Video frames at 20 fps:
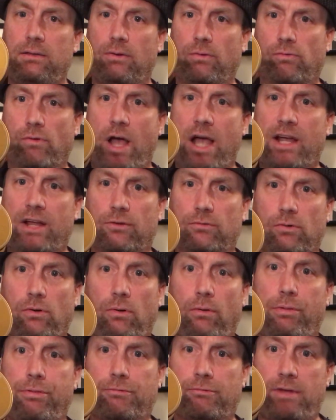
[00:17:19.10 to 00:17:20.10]
rock and
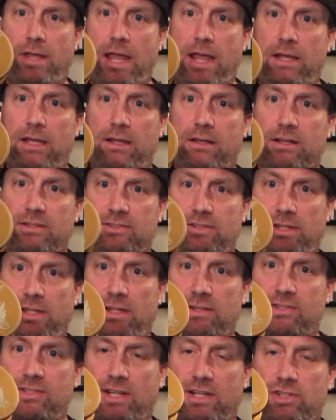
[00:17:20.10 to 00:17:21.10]
roll 380 because of
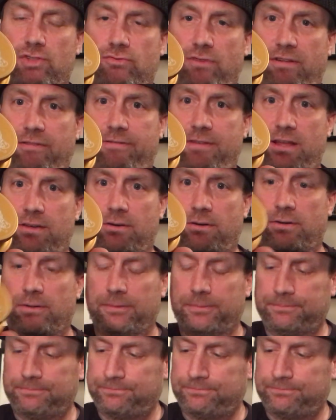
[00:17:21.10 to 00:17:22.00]
the 6-string Fender.